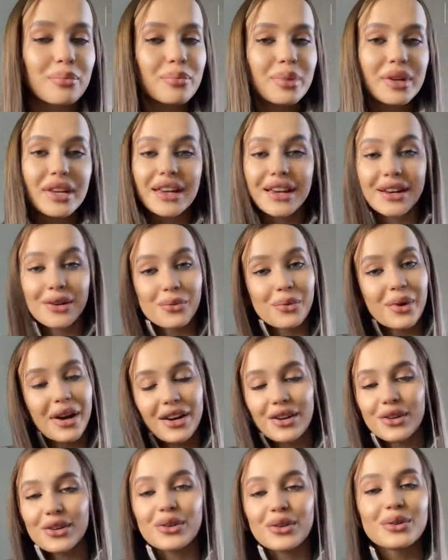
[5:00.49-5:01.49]
big
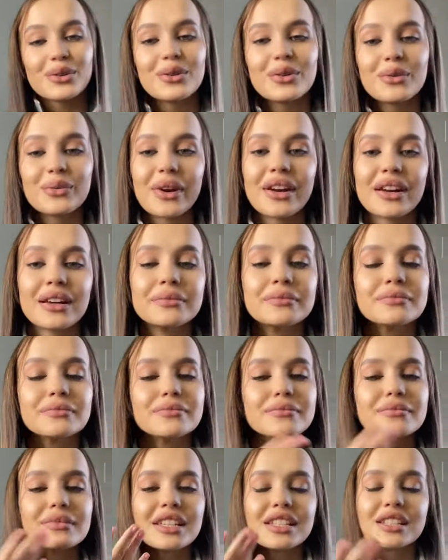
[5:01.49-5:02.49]
very cool very
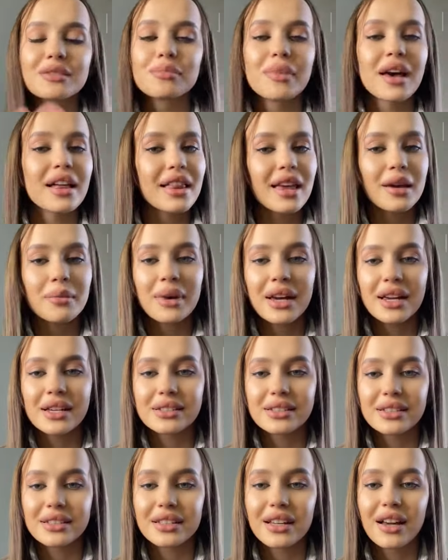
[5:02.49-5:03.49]
Smell
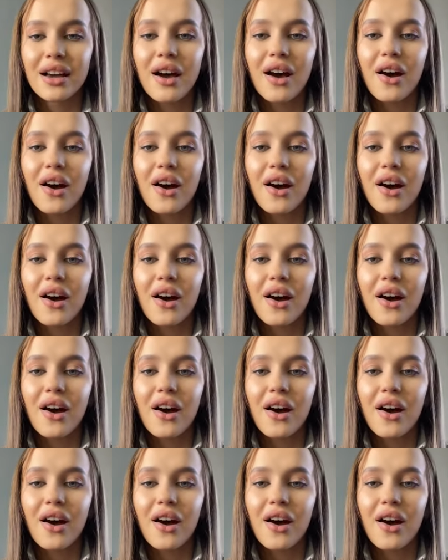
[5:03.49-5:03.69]
amazing.